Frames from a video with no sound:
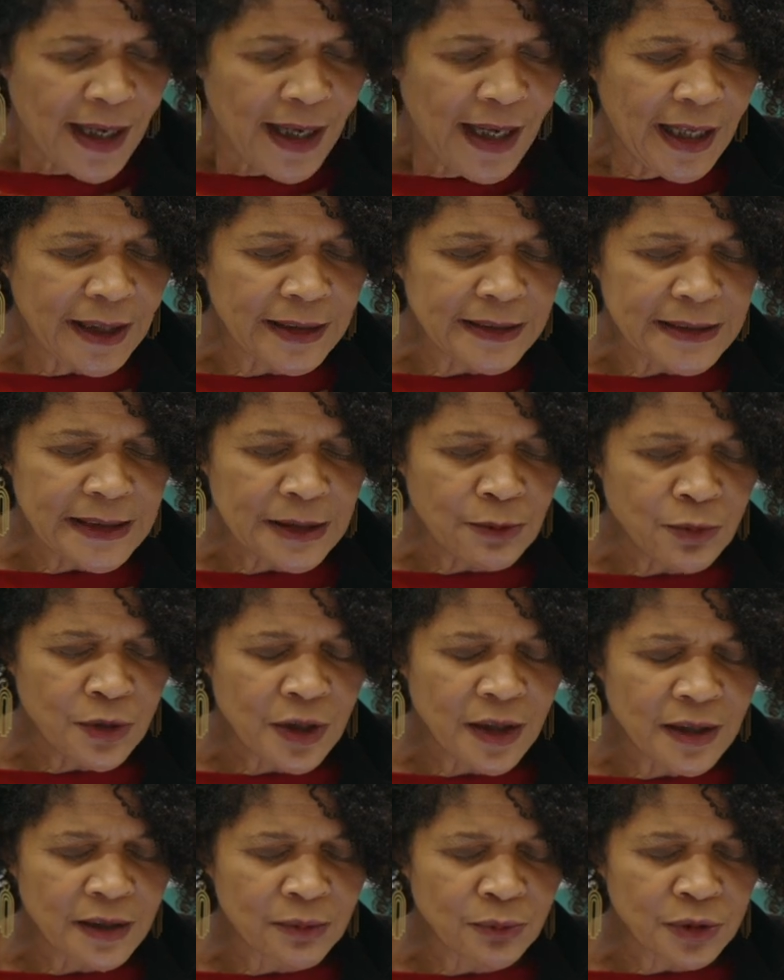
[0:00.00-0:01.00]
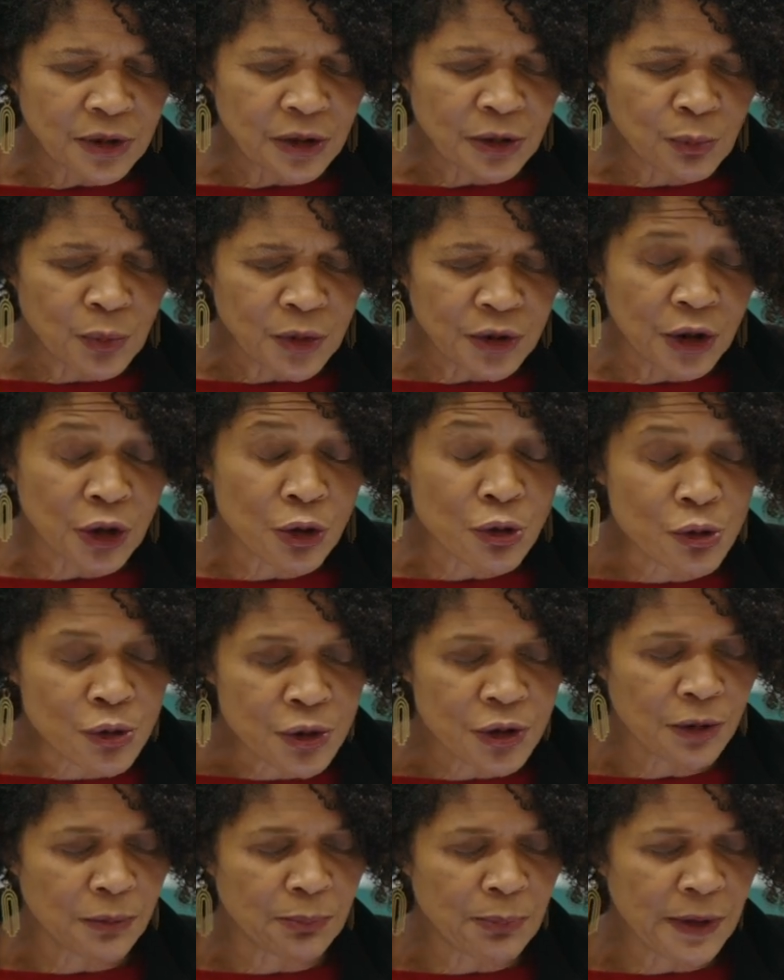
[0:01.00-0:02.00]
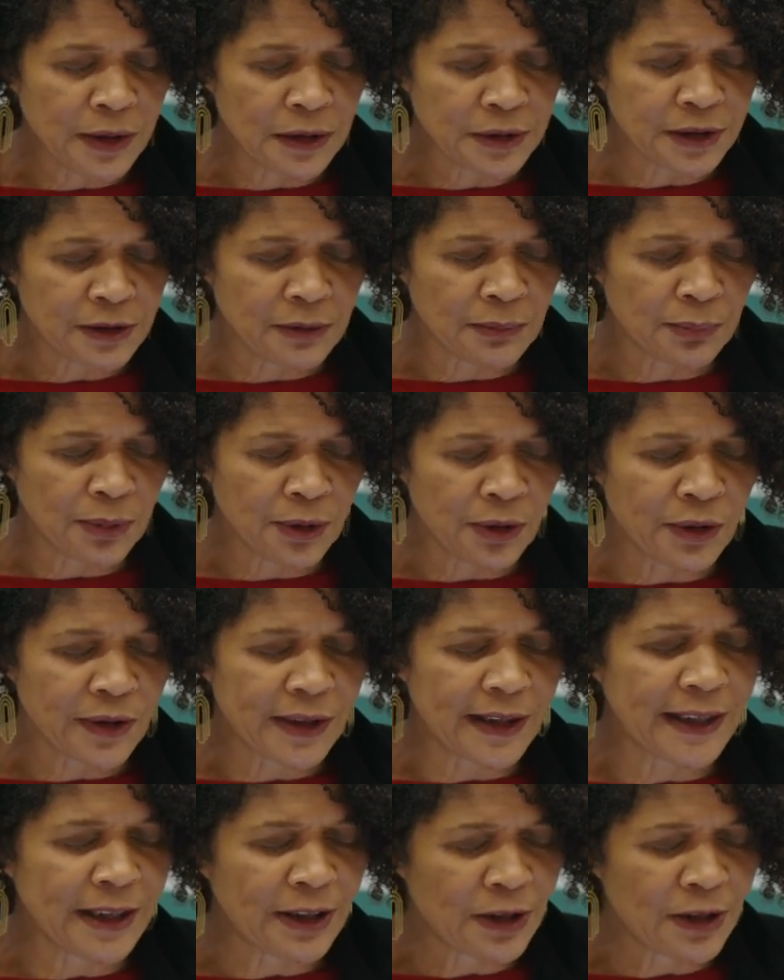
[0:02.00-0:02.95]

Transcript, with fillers: And it was a, was a crucial building block